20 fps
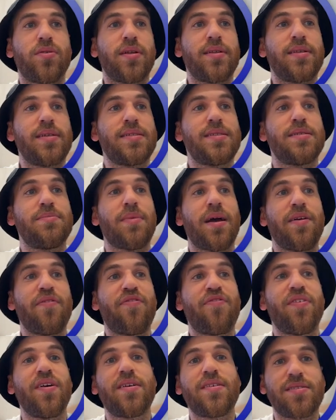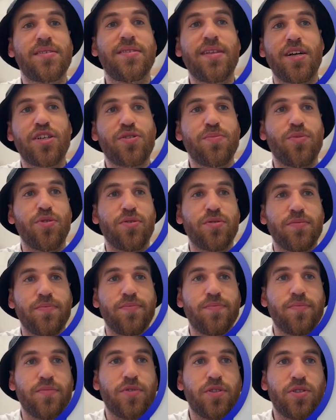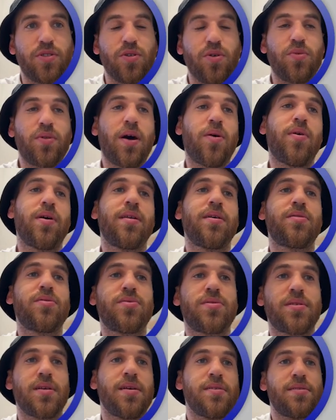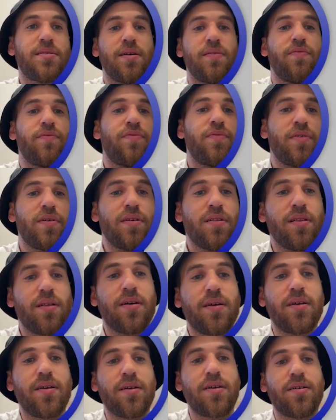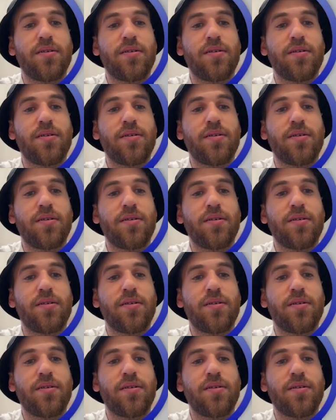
and this is my fixed dashboard. So now I need to say something like,